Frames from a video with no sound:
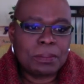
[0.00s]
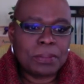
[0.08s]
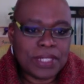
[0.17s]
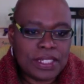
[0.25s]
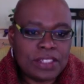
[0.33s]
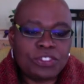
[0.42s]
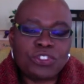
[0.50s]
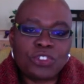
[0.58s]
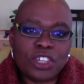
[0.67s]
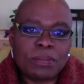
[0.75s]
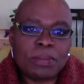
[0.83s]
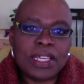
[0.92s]
Please
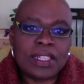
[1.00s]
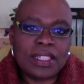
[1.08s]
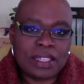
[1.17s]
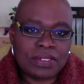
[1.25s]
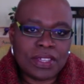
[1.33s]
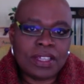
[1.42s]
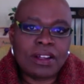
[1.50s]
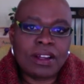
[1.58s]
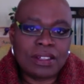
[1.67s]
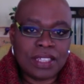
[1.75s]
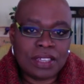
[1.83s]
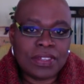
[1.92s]
join me in giving
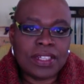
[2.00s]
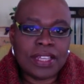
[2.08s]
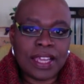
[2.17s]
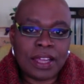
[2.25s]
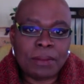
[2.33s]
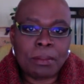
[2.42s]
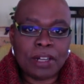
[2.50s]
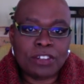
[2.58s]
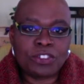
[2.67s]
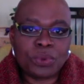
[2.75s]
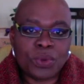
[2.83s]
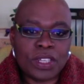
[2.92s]
on Giving Day,
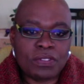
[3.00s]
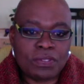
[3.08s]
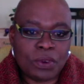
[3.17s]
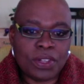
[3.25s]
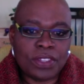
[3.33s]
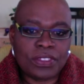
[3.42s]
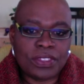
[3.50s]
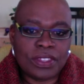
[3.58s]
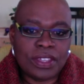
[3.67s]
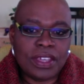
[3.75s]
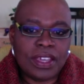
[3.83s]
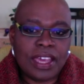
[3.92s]
March 24th,
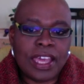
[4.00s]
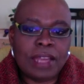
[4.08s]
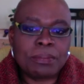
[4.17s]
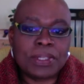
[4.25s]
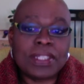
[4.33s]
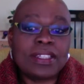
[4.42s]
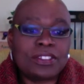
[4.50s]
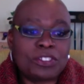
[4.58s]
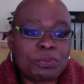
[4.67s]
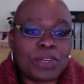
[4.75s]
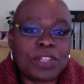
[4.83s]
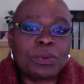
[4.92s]
and please
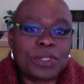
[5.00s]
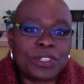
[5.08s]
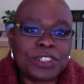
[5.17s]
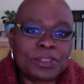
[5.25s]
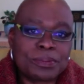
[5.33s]
spread the word.